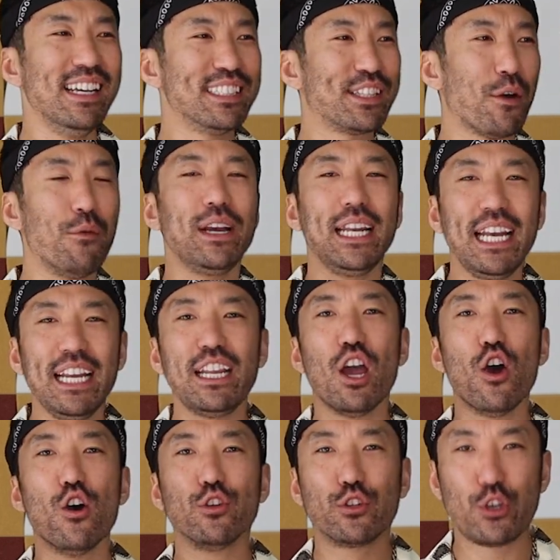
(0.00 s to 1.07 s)
So we need
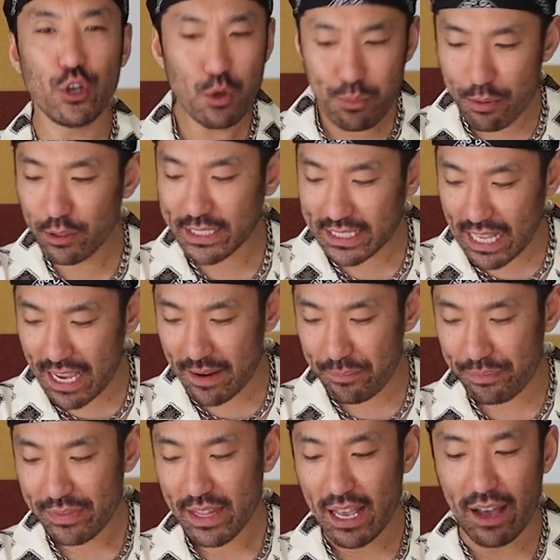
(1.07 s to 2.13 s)

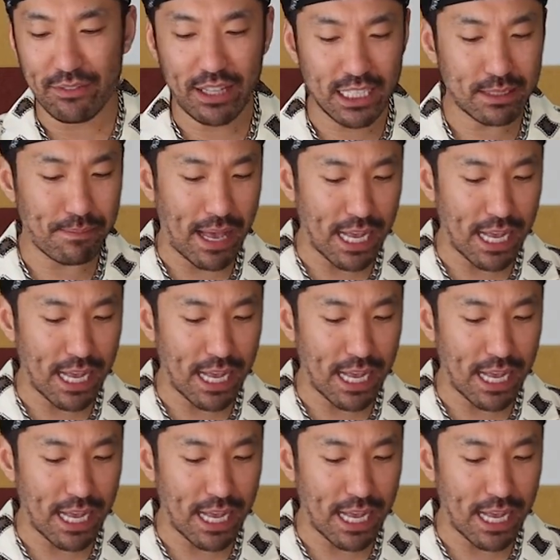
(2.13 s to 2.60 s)
2% of this